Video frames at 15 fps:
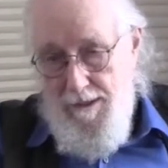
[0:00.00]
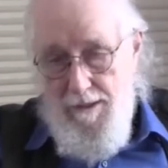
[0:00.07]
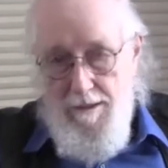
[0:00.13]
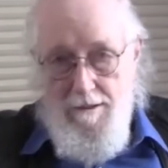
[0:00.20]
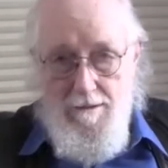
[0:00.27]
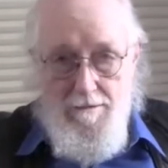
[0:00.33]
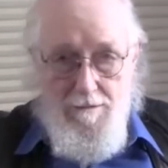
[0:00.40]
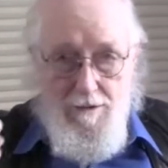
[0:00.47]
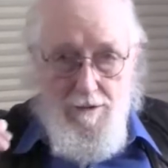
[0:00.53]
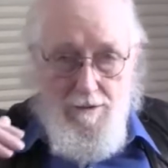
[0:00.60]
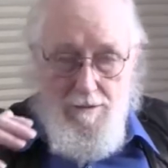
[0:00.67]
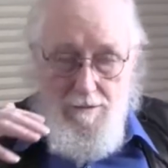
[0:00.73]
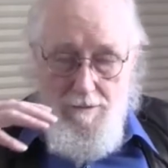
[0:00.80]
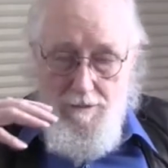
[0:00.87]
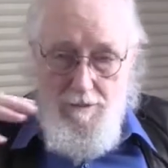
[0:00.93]
the uh,
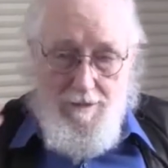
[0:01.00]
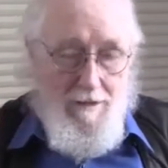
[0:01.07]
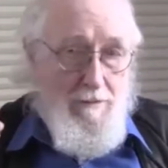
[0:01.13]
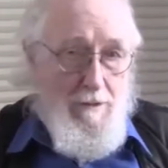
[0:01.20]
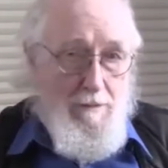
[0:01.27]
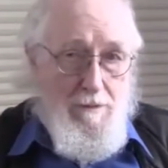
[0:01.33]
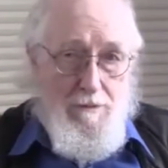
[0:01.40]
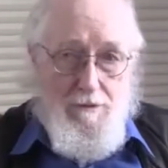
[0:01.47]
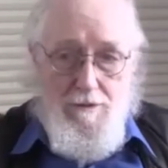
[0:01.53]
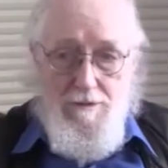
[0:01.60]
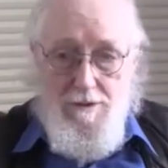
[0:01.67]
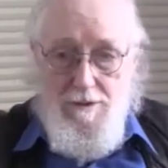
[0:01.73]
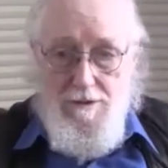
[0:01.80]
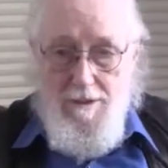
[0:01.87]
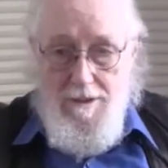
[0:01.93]
direct
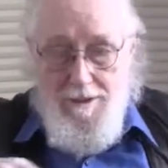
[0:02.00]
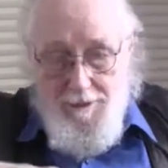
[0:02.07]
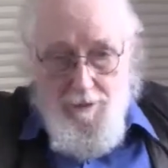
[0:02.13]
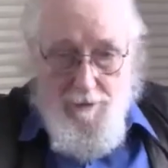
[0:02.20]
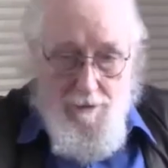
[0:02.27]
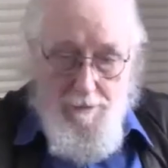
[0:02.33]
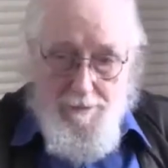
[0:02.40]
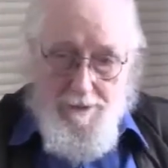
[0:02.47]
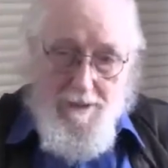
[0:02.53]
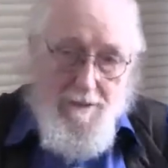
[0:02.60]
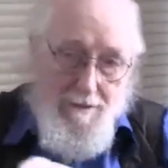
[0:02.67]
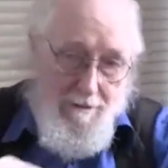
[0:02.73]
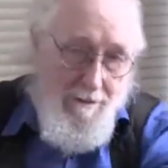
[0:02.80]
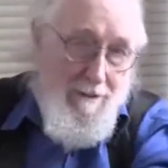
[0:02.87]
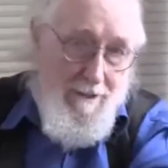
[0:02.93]
reports in a group, and
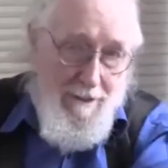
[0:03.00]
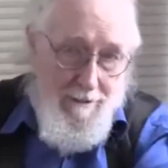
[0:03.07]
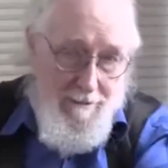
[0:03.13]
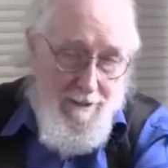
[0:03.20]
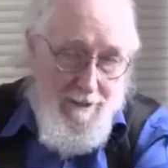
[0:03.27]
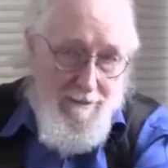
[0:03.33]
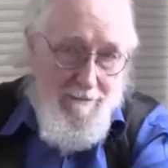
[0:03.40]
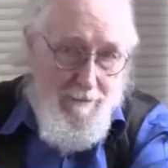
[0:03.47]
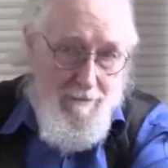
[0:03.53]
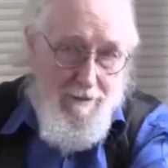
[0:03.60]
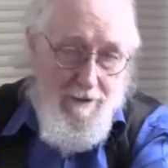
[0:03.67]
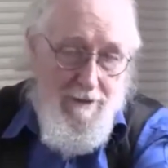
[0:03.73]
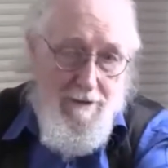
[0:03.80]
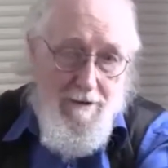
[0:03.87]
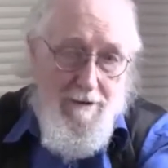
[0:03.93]
the other half
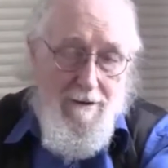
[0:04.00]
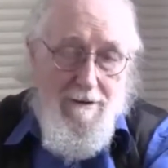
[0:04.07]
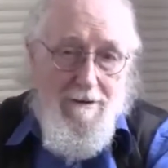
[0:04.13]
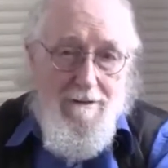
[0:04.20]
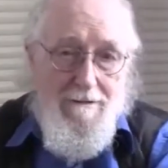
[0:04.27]
over here